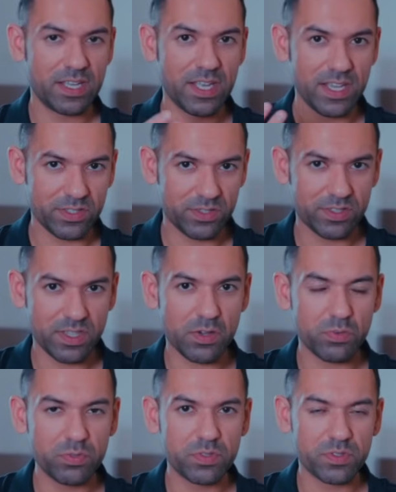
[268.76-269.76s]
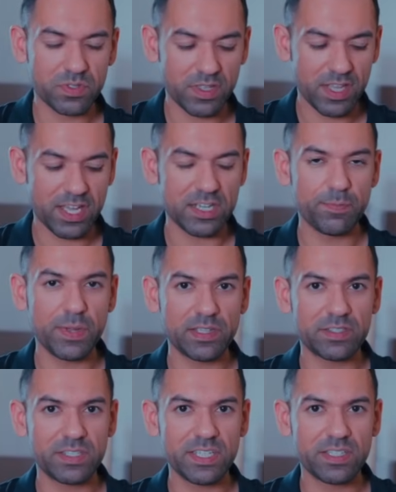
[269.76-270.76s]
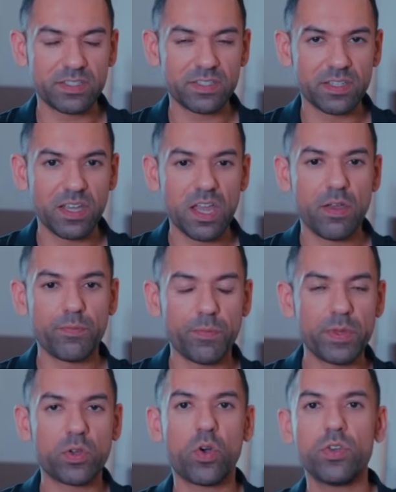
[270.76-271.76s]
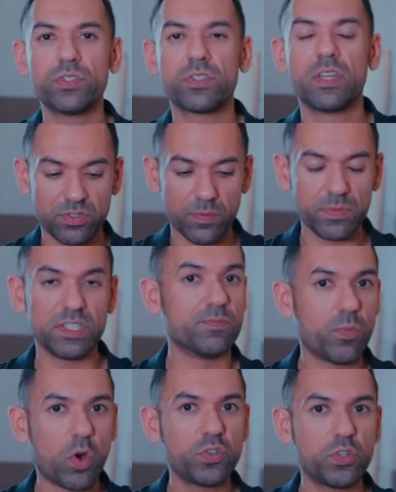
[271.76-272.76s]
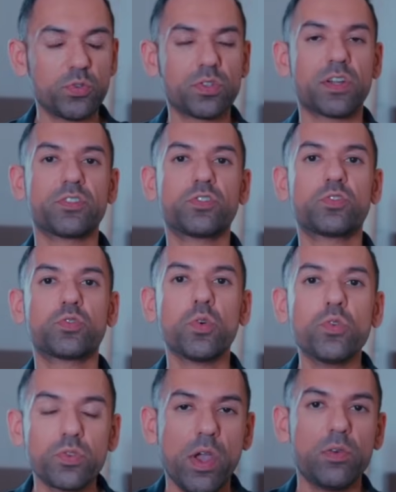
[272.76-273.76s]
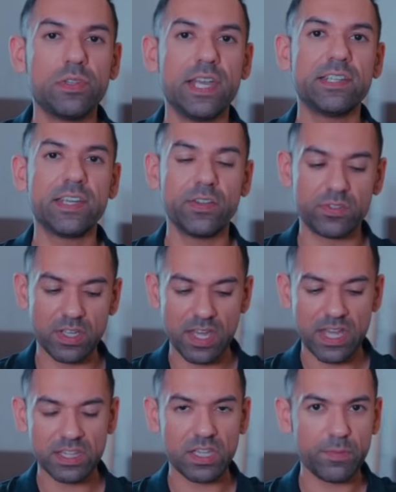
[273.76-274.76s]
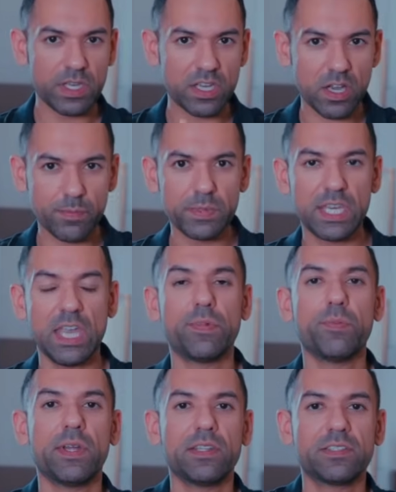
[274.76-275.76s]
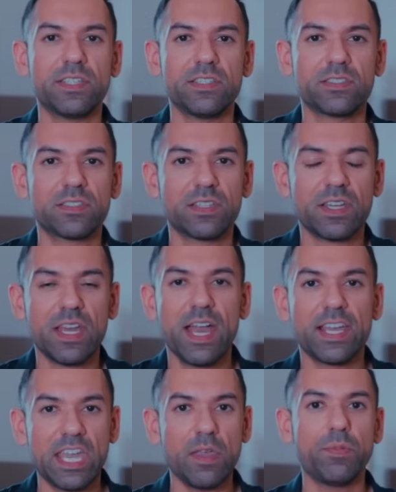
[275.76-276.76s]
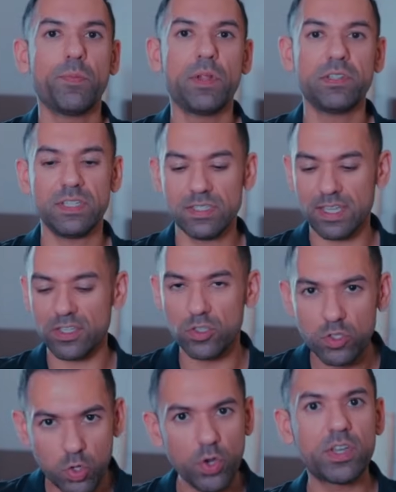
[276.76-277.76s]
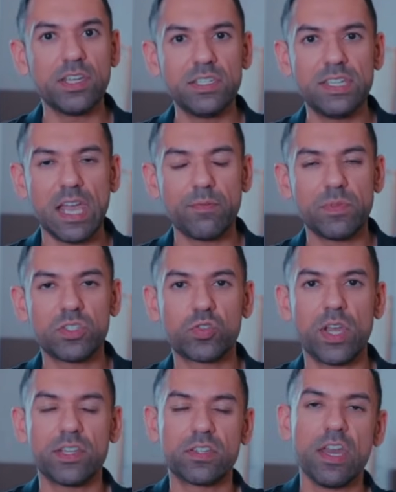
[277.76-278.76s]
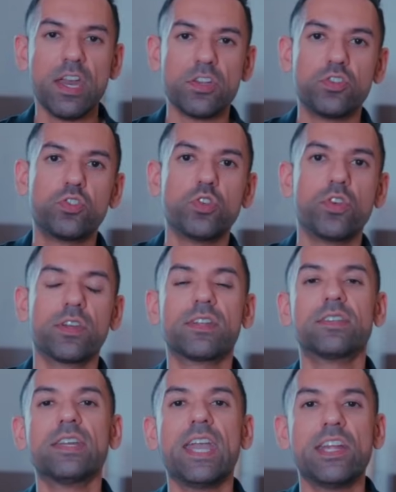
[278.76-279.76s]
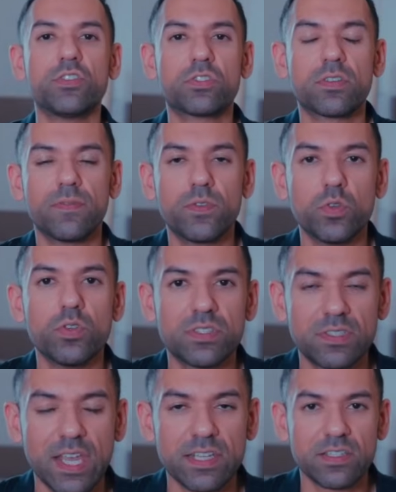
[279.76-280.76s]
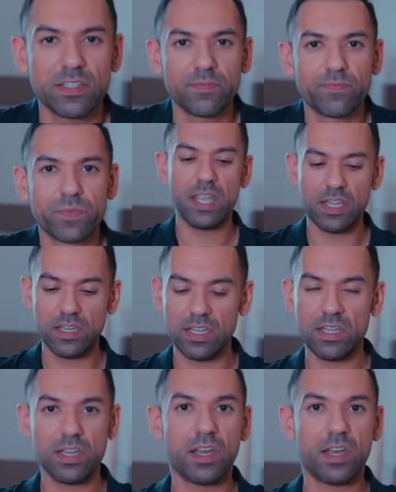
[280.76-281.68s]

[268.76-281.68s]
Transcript: is skills and abilities, but because some of these modules are so well laid out, they become capabilities. Capabilities that you can demonstrate during an interview setting, in a